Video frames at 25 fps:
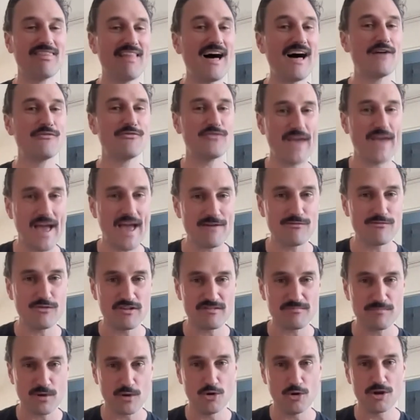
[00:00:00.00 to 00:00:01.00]
love to have
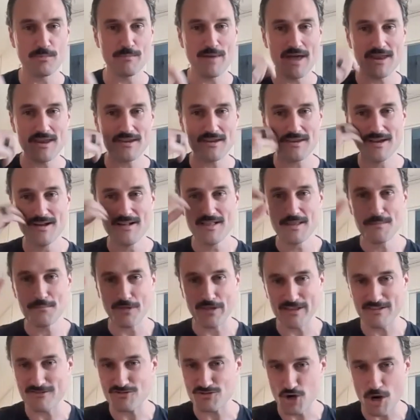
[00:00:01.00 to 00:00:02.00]
this be automated,
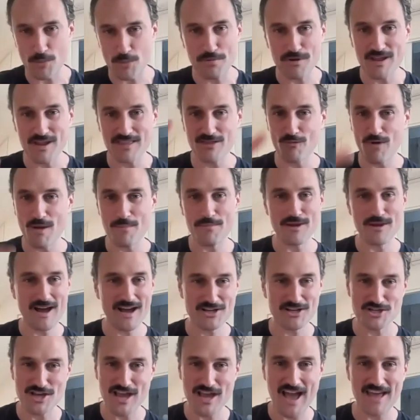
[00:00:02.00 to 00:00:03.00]
please drop it in the
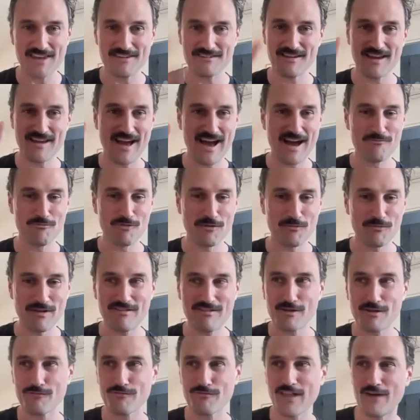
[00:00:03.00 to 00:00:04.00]
webinar chat.
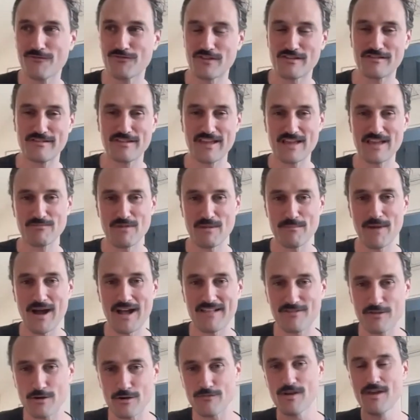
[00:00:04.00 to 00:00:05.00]
We'd sort of love to see it, and we
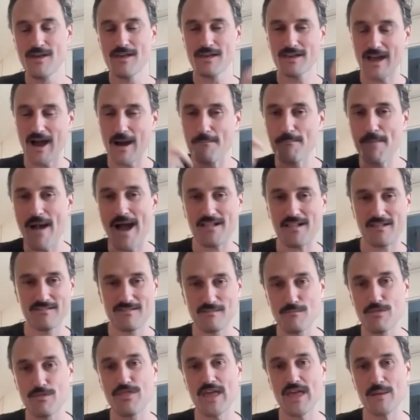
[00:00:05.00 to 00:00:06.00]
might sort of come back to
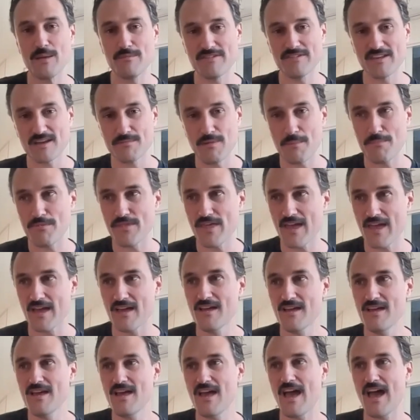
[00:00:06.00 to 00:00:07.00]
some themes that come up there
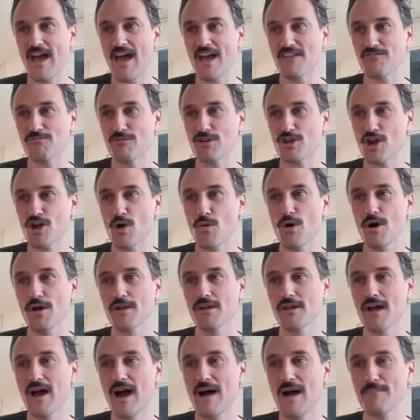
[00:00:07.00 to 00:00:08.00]
as we go
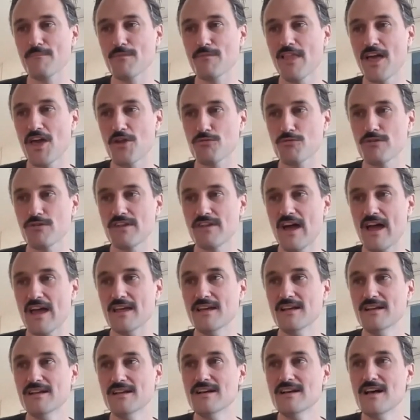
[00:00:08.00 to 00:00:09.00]
on later in the
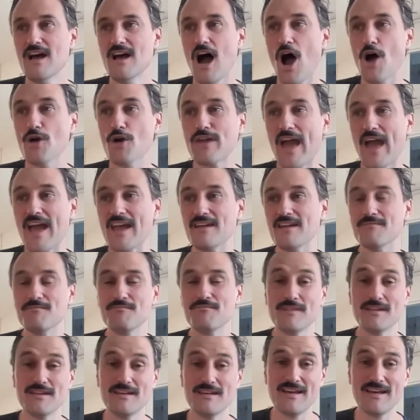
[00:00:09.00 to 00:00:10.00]
day. Okay,
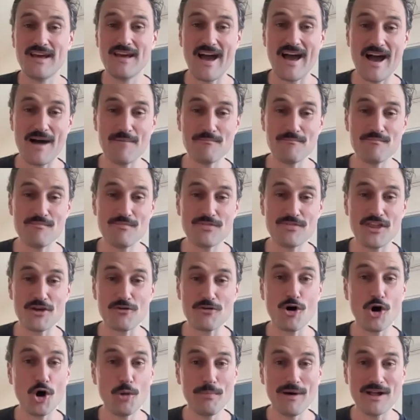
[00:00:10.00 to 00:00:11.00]
there
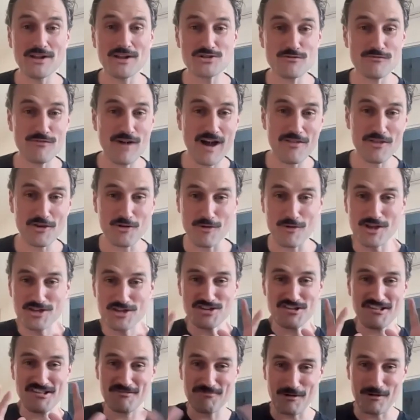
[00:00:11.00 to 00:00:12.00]
are a whole bunch of other
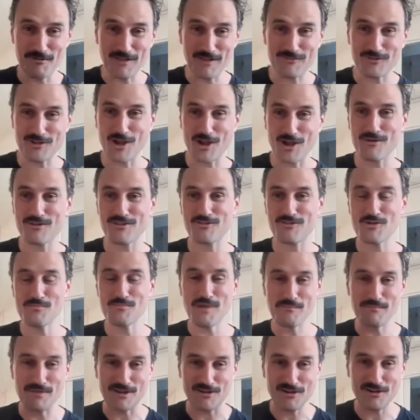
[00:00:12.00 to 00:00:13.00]
questions we would love to go into,
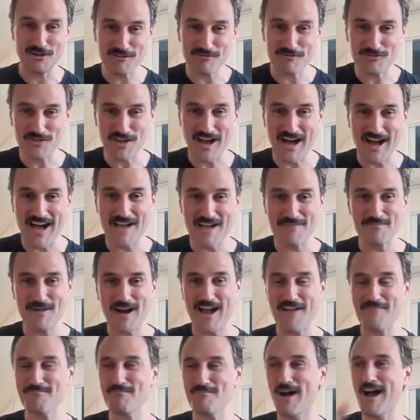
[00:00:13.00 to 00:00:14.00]
but because of time,
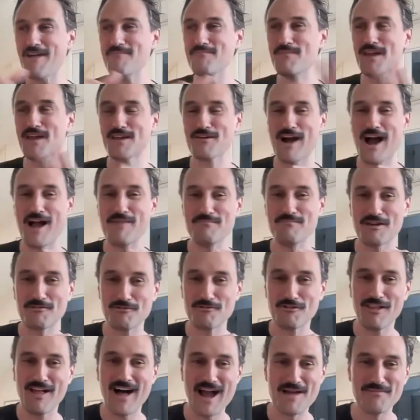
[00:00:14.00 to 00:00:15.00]
I'm being
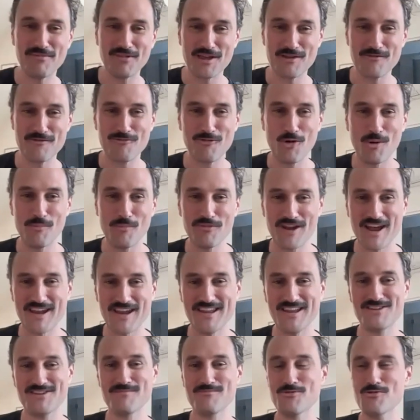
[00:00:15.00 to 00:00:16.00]
reliably informed that I
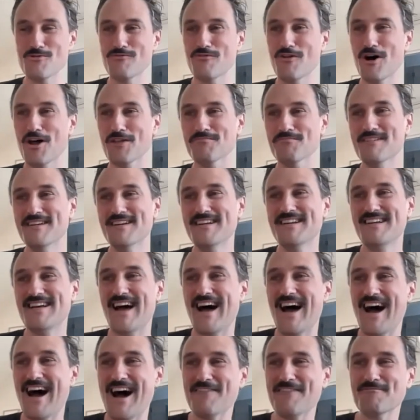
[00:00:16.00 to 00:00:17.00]
need to move on.
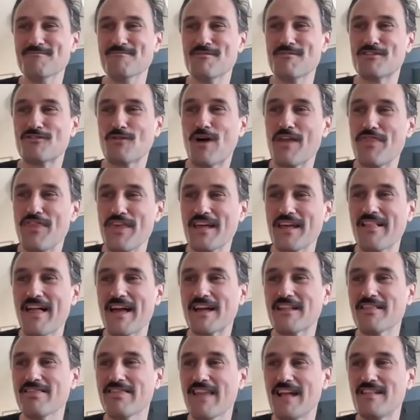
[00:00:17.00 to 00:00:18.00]
So I think
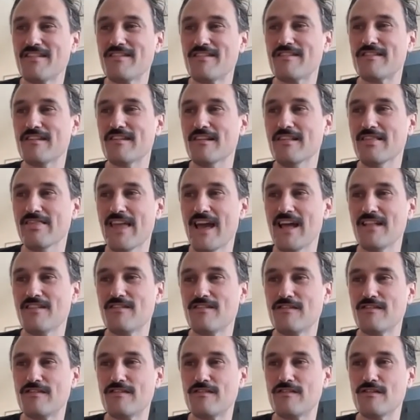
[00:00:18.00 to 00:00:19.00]
like
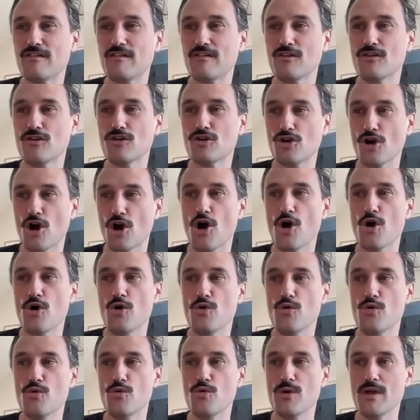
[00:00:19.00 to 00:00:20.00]
let's
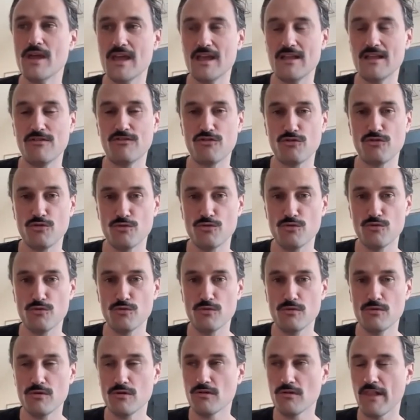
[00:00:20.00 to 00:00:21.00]
go
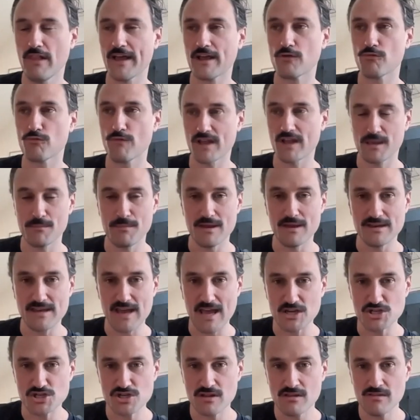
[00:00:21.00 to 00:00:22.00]
into like
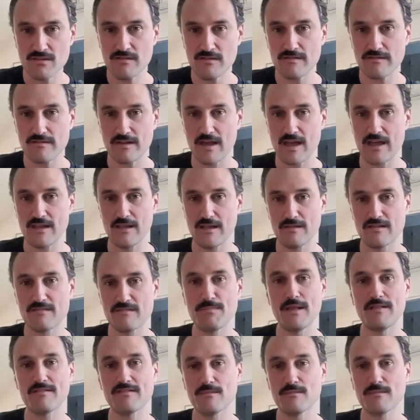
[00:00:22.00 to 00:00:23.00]
recommendations and
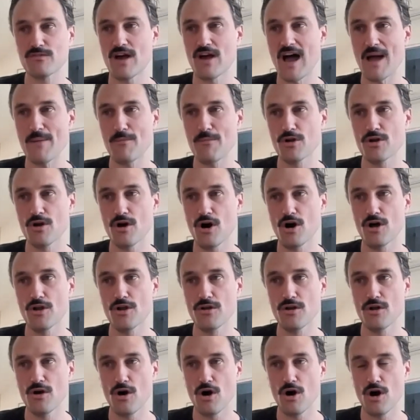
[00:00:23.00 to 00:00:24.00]
spend some time
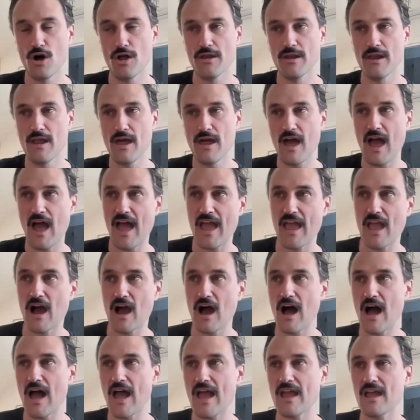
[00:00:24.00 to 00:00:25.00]
on
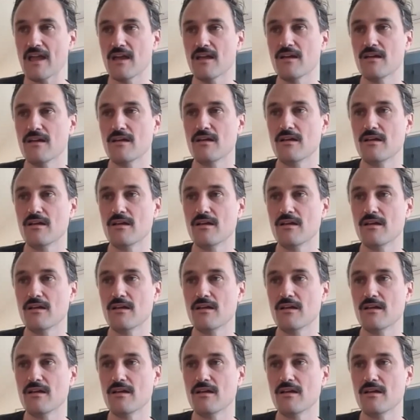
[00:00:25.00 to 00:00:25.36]
AI,